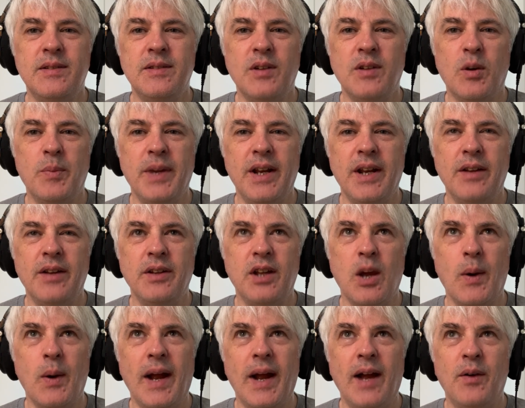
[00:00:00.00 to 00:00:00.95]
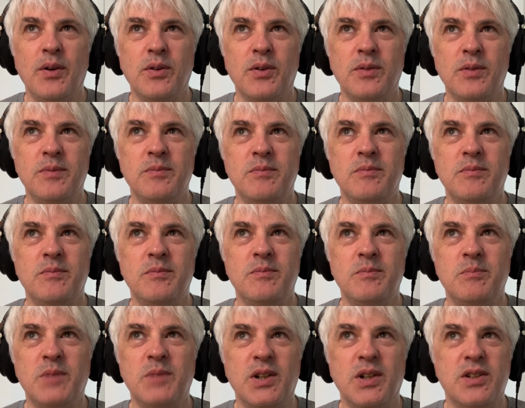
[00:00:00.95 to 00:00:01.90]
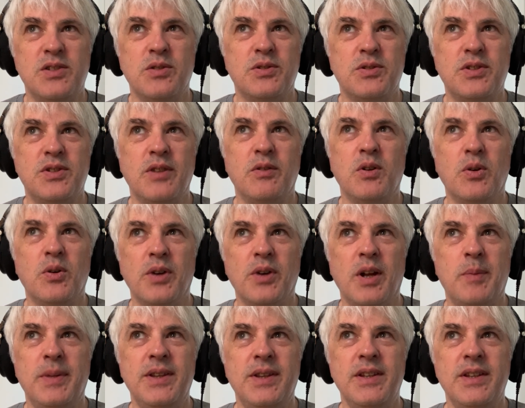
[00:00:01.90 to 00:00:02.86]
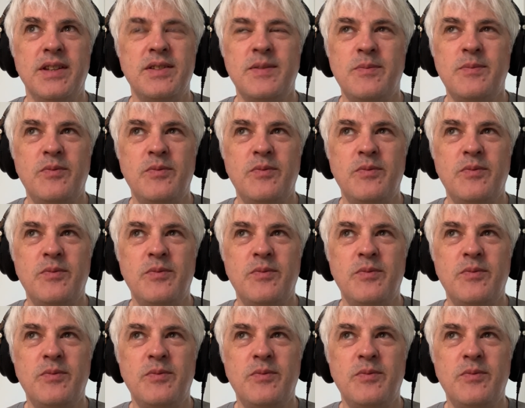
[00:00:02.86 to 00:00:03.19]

not being able to go out because you're so caught up in this